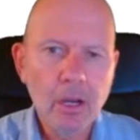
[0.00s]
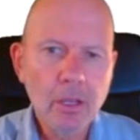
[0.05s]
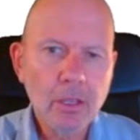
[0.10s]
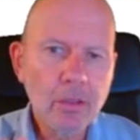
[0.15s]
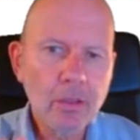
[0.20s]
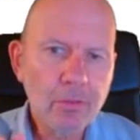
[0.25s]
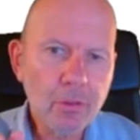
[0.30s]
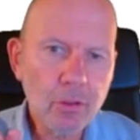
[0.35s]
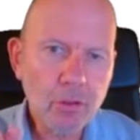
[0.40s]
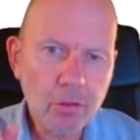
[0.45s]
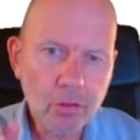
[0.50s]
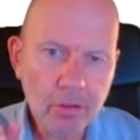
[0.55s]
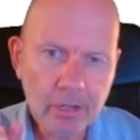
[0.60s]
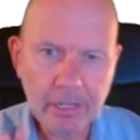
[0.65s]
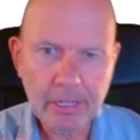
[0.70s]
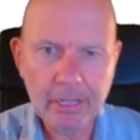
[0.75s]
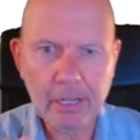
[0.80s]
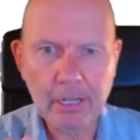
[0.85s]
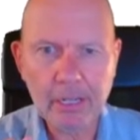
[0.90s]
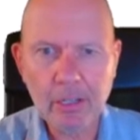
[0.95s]
you've
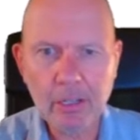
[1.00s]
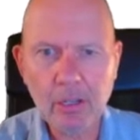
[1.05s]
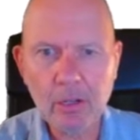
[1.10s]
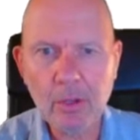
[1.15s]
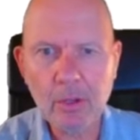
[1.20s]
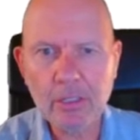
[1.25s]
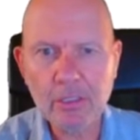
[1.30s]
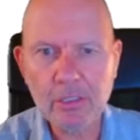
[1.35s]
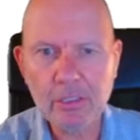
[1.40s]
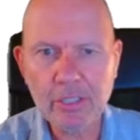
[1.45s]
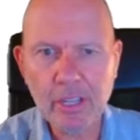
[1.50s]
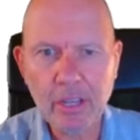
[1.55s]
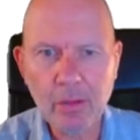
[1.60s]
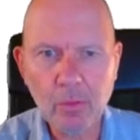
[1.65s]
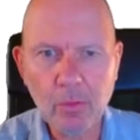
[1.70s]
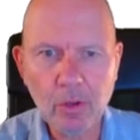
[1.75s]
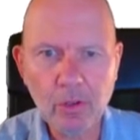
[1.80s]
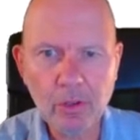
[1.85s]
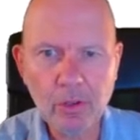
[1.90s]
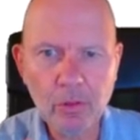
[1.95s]
critically got to understand
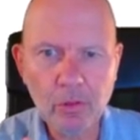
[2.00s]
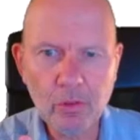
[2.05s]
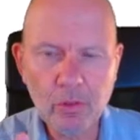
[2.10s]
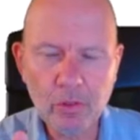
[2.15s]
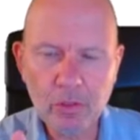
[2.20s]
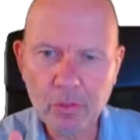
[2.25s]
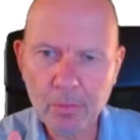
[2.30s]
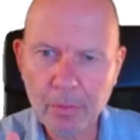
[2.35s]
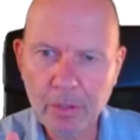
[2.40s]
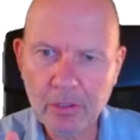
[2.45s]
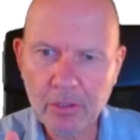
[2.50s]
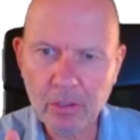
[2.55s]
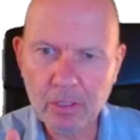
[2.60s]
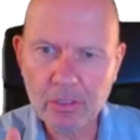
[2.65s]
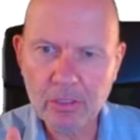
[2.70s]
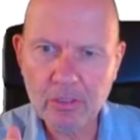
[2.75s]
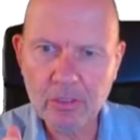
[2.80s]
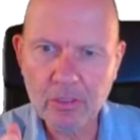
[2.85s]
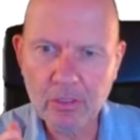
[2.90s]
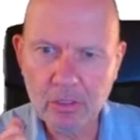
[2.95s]
what New Geospatial
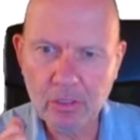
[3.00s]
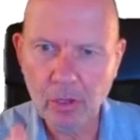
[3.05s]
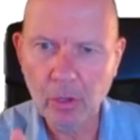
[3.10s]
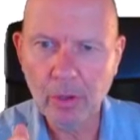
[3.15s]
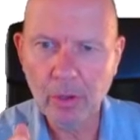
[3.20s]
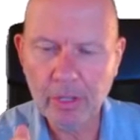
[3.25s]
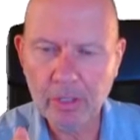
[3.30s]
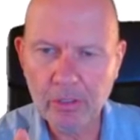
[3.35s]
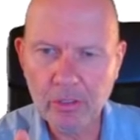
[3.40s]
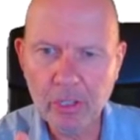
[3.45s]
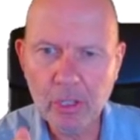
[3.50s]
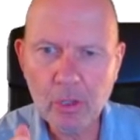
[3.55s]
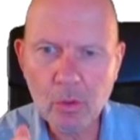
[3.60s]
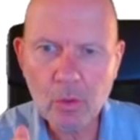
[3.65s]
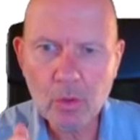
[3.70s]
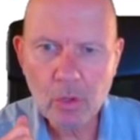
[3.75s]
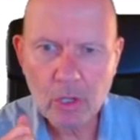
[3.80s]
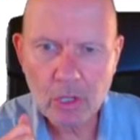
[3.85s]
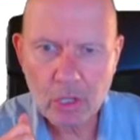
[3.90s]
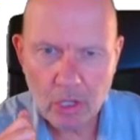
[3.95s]
is doing. Do
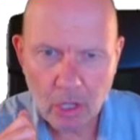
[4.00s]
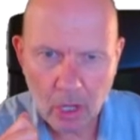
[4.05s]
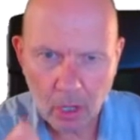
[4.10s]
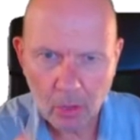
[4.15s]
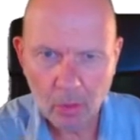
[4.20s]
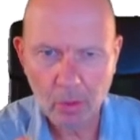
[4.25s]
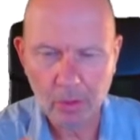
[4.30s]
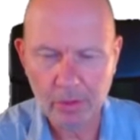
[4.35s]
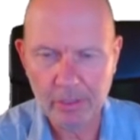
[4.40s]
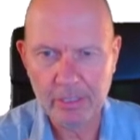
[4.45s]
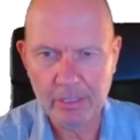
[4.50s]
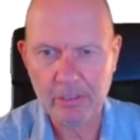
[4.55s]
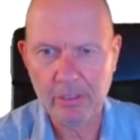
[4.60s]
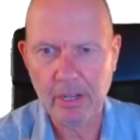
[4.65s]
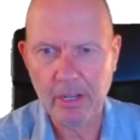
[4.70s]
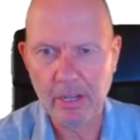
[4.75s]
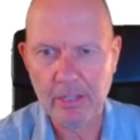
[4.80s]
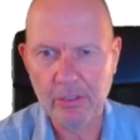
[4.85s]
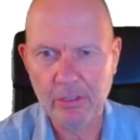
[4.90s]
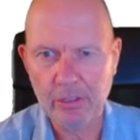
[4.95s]
you know what these
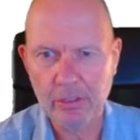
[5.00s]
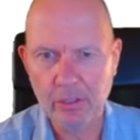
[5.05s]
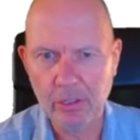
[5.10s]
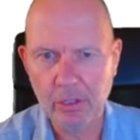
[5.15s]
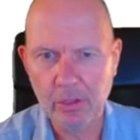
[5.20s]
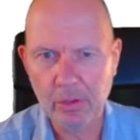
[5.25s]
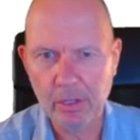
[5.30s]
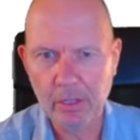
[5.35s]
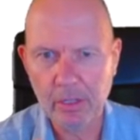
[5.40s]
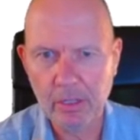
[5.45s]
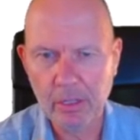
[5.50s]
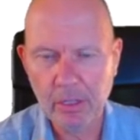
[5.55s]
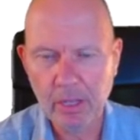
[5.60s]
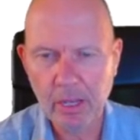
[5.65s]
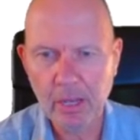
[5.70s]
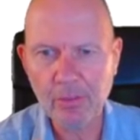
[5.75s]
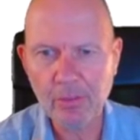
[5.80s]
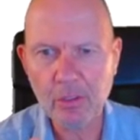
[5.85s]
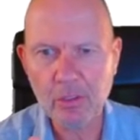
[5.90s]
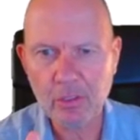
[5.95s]
guys are doing?
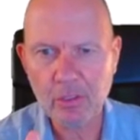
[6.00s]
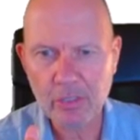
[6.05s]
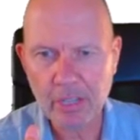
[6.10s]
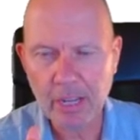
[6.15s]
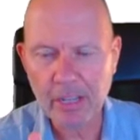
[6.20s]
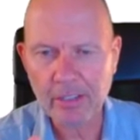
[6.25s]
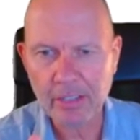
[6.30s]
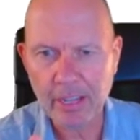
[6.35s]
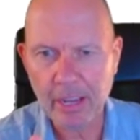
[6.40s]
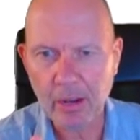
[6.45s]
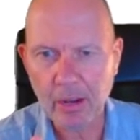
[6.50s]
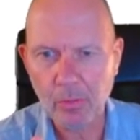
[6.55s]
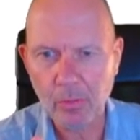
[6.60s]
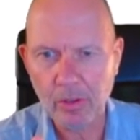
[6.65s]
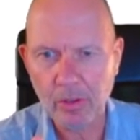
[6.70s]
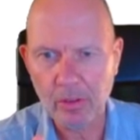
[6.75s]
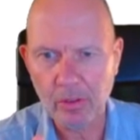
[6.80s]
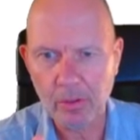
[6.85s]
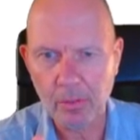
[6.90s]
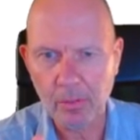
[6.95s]
Have you sat down
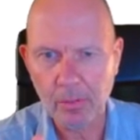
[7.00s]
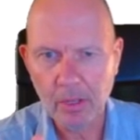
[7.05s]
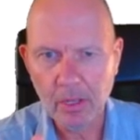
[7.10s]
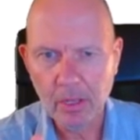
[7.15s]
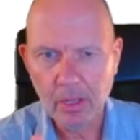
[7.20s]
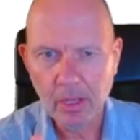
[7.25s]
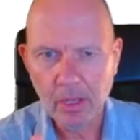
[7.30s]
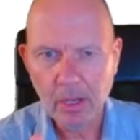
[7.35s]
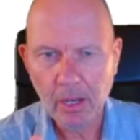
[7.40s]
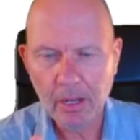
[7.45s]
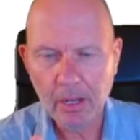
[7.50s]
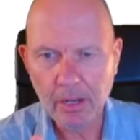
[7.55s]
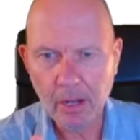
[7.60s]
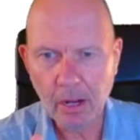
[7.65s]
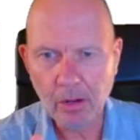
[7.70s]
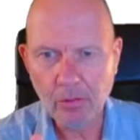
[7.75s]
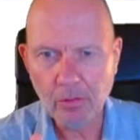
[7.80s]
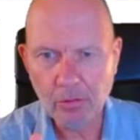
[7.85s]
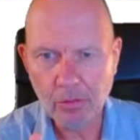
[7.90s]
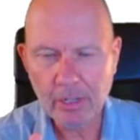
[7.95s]
with them and,
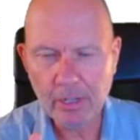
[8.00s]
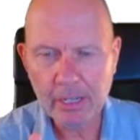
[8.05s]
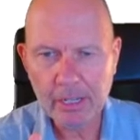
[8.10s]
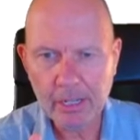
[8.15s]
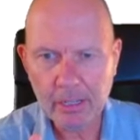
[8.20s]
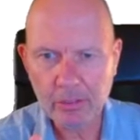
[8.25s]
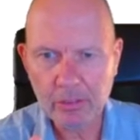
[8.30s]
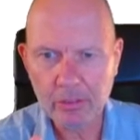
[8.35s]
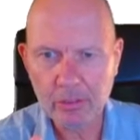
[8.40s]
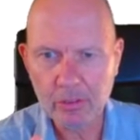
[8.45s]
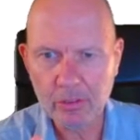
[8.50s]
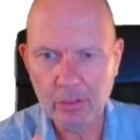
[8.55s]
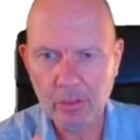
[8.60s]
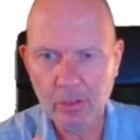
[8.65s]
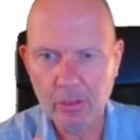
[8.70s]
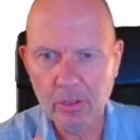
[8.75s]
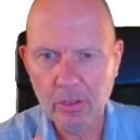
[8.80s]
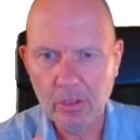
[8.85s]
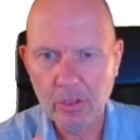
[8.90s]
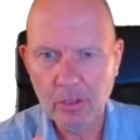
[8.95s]
and really
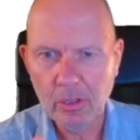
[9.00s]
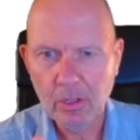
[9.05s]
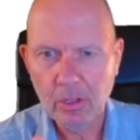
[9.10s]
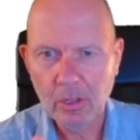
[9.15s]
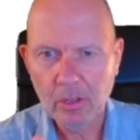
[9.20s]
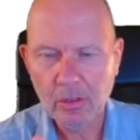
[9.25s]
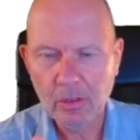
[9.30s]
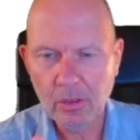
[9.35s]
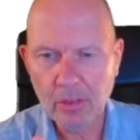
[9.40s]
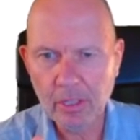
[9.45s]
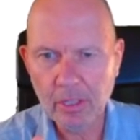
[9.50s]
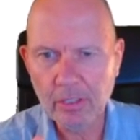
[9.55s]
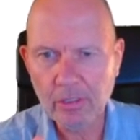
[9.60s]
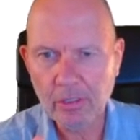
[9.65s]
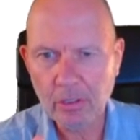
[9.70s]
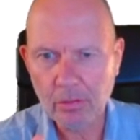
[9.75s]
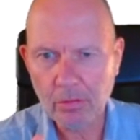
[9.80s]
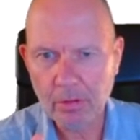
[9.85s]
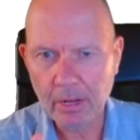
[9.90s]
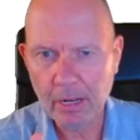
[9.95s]
understood the things
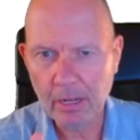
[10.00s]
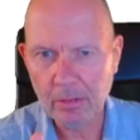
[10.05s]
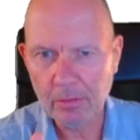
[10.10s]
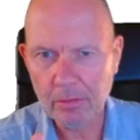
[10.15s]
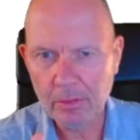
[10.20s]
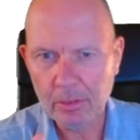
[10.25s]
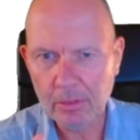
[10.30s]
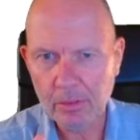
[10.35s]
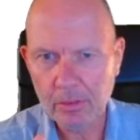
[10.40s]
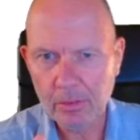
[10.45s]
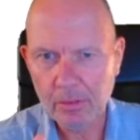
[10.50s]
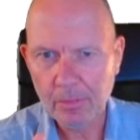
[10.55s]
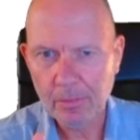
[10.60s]
that are relevant?